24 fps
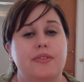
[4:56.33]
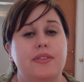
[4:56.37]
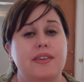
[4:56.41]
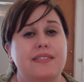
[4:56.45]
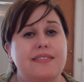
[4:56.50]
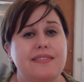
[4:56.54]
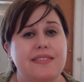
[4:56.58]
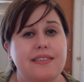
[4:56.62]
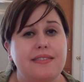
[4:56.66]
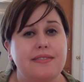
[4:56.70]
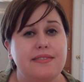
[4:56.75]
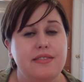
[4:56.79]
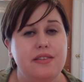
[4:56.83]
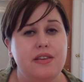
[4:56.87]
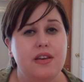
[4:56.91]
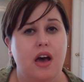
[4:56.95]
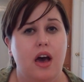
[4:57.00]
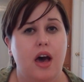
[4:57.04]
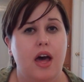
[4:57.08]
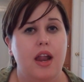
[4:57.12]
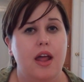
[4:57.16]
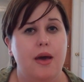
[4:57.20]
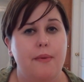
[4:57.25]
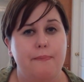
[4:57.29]
this is
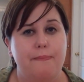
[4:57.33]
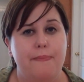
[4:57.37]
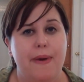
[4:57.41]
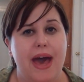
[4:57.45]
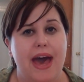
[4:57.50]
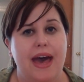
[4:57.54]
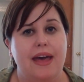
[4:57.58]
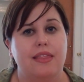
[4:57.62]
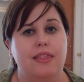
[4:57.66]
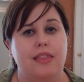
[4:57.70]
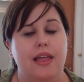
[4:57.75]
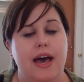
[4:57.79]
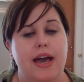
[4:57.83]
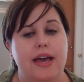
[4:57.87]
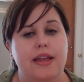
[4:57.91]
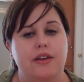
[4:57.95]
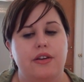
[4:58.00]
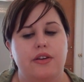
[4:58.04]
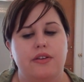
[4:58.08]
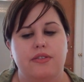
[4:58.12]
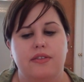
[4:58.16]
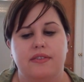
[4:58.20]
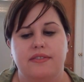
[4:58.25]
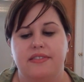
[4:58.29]
not a bad
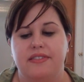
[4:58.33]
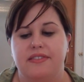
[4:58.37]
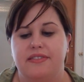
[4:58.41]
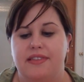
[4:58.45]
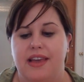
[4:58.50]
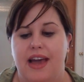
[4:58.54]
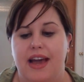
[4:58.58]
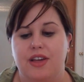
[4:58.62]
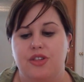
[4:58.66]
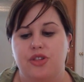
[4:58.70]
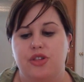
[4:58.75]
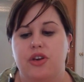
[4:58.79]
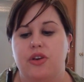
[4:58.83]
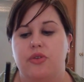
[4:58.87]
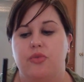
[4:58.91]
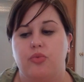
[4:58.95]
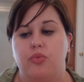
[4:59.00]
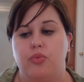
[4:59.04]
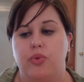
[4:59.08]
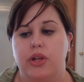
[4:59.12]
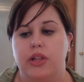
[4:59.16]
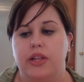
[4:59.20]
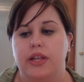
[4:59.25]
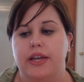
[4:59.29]
liner. This is actually a
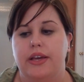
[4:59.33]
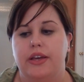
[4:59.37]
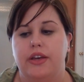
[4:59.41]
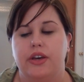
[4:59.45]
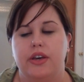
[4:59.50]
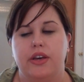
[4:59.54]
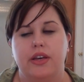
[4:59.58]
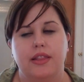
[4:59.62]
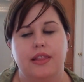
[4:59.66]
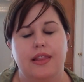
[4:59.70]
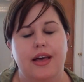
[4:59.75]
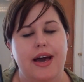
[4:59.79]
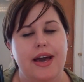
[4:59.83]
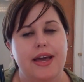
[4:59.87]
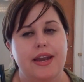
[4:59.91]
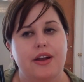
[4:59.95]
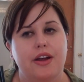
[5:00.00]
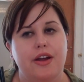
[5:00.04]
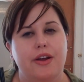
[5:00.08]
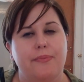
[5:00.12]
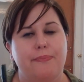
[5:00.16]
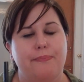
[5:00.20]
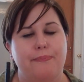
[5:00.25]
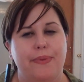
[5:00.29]
really good
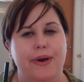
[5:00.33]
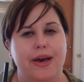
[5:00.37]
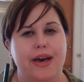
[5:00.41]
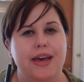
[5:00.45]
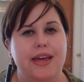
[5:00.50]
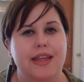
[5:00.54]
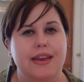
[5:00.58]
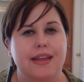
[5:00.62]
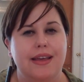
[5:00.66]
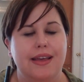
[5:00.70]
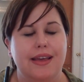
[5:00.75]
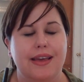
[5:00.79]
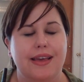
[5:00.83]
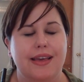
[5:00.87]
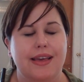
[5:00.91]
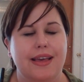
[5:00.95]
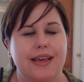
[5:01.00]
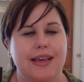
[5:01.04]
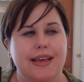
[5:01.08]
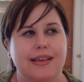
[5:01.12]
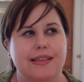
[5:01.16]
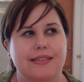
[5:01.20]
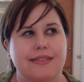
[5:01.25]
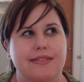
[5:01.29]
liner, but
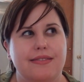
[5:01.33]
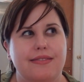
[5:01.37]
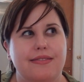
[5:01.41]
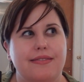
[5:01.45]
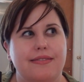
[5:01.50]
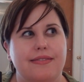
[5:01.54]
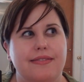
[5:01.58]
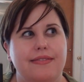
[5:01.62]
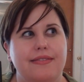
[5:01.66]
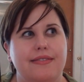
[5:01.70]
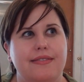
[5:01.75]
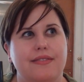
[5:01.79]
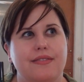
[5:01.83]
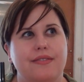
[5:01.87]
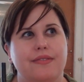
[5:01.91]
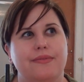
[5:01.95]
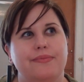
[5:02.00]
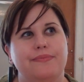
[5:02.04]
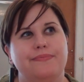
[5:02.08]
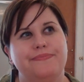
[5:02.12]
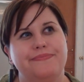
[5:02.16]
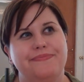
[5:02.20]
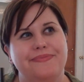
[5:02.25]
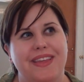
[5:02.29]

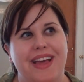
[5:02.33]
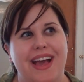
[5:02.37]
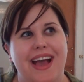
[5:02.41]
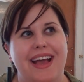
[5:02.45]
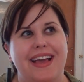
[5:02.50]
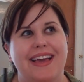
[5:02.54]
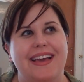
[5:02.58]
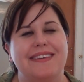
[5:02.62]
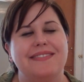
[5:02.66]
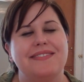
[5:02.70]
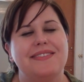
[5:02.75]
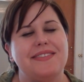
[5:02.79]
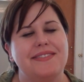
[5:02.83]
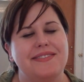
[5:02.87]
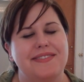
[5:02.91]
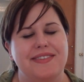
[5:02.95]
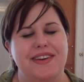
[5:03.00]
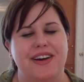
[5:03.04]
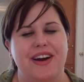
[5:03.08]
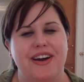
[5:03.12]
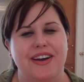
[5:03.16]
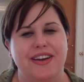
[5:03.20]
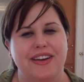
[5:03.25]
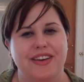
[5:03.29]
I guess it's
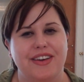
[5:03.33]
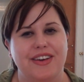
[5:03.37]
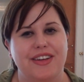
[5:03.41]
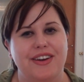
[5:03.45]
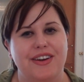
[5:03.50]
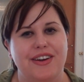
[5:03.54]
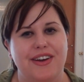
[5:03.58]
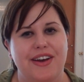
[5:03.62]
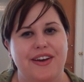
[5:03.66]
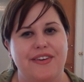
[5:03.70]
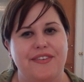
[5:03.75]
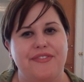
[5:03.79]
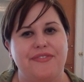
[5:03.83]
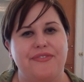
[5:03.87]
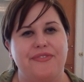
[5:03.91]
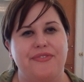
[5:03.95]
not good enough